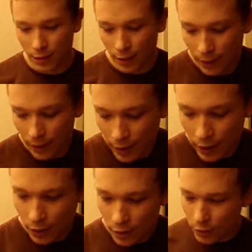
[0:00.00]
see.
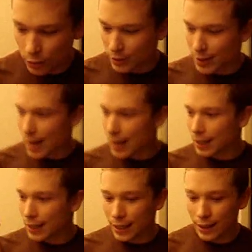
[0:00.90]
This was
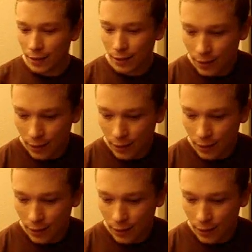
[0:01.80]
90.